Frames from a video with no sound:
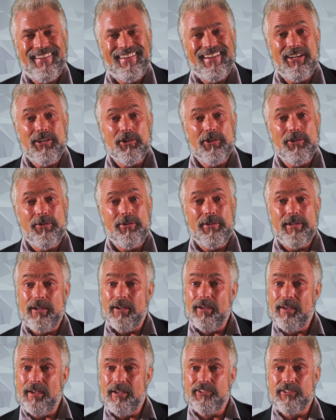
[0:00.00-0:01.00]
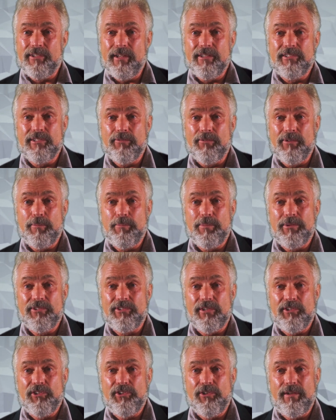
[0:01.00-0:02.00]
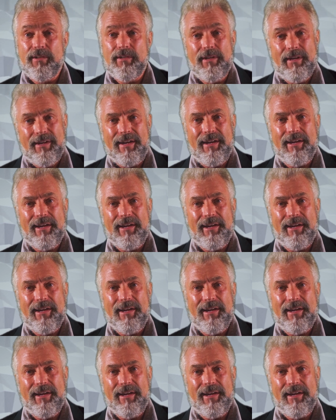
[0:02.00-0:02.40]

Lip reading: including extensive repositioning